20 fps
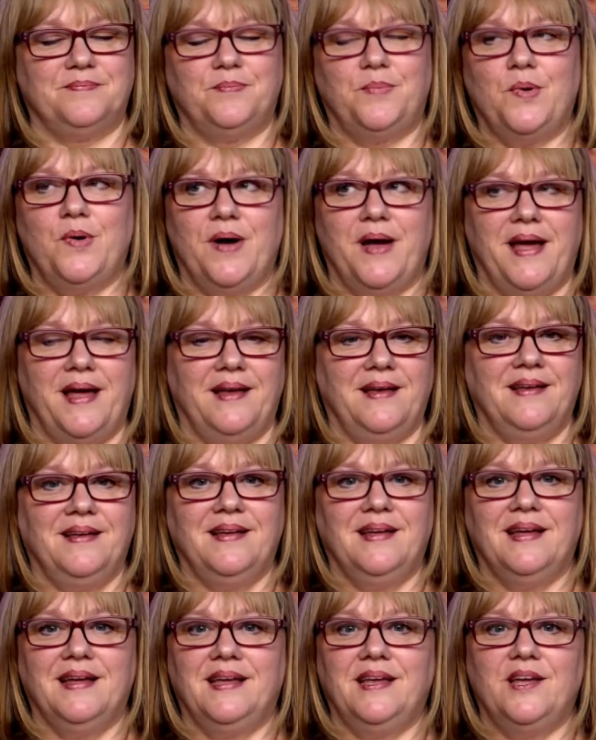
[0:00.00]
Boy,
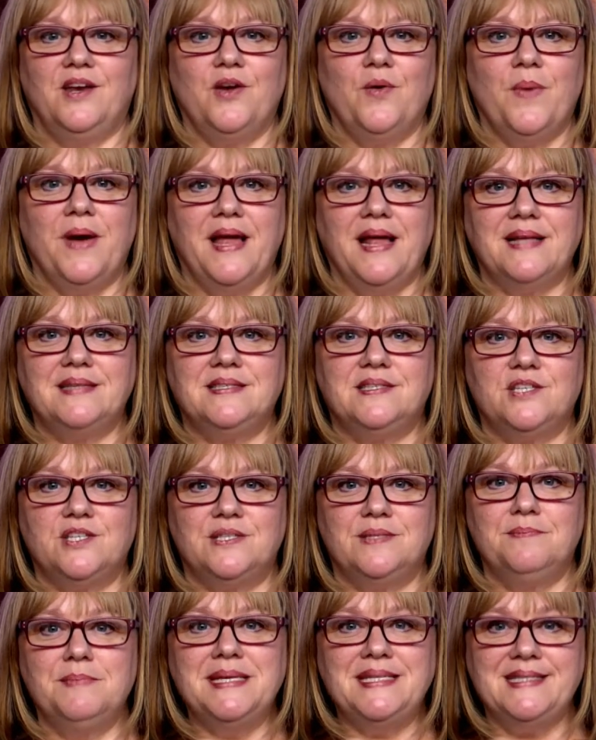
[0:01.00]
you know what? It's
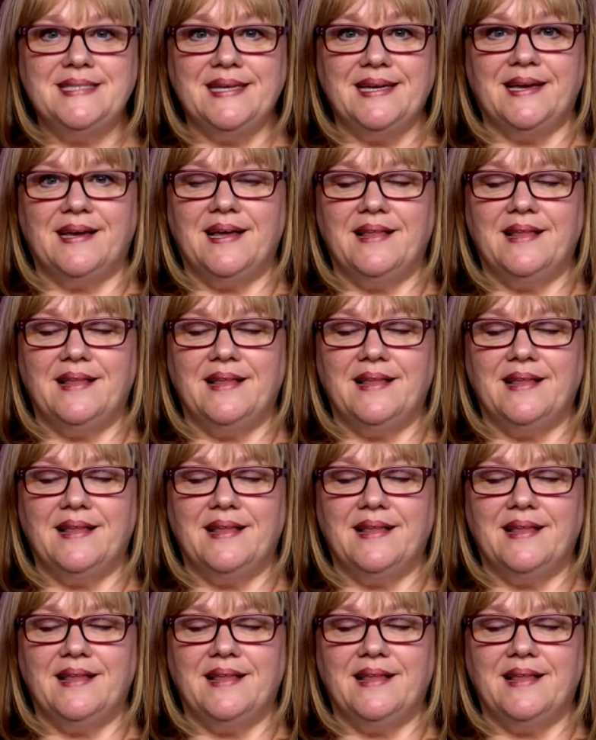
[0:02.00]
just missing.